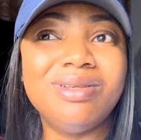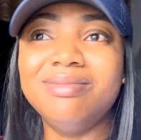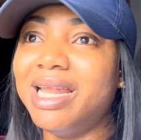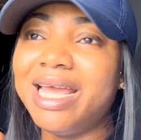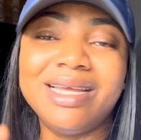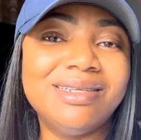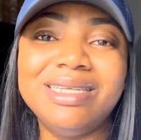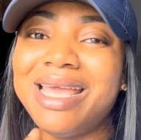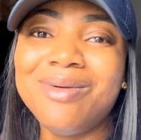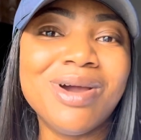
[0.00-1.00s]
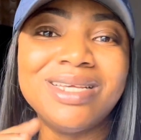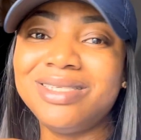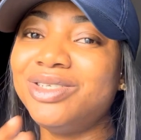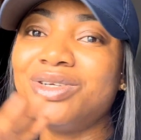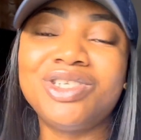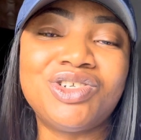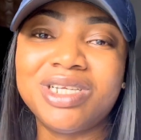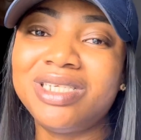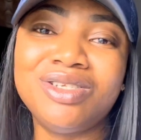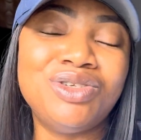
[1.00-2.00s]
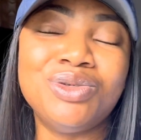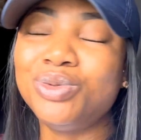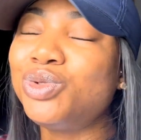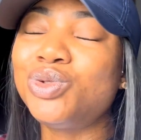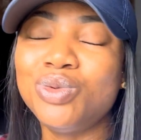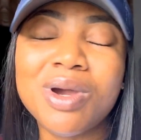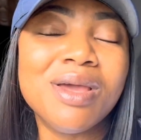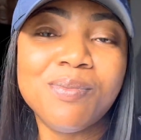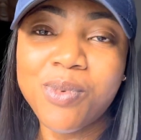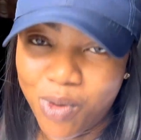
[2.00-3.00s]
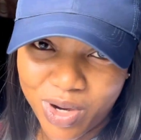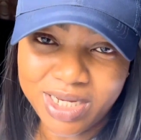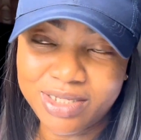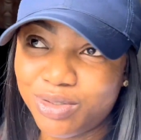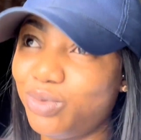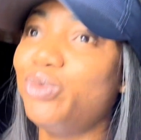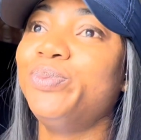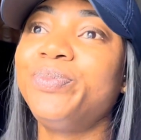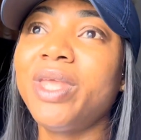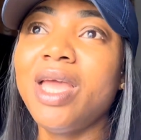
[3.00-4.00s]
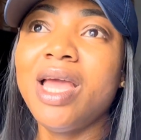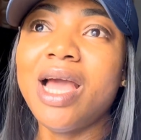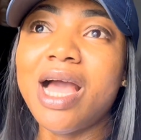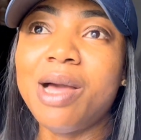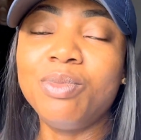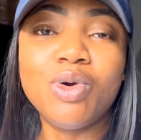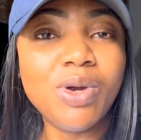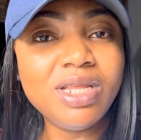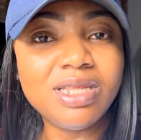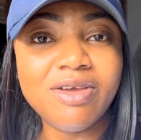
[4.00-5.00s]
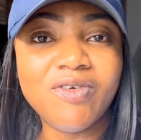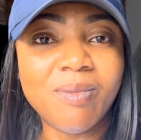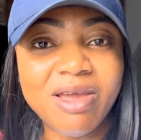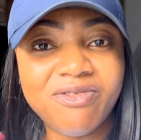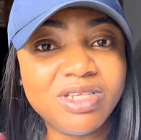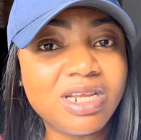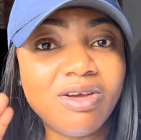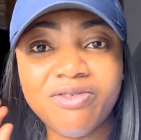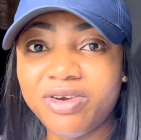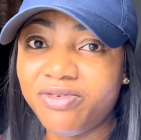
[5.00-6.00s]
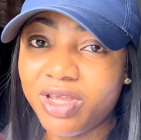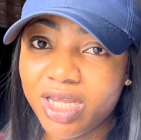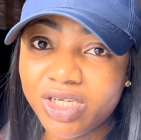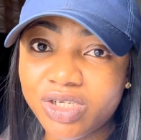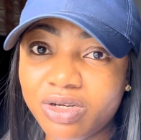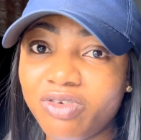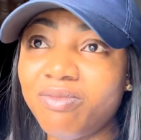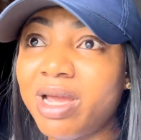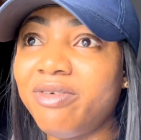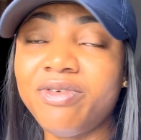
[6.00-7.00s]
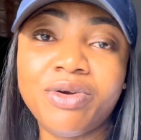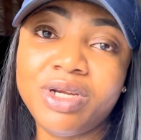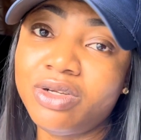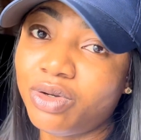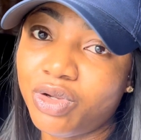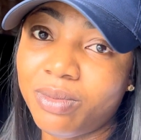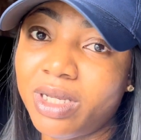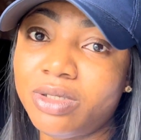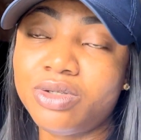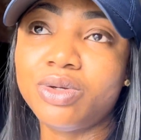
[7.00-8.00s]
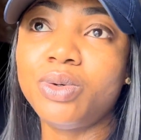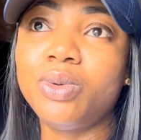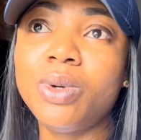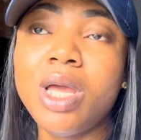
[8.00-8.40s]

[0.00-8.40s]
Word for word: like the NYSC just stresses you to a point. So I'm going there for my fiscal verification of my foreign document. So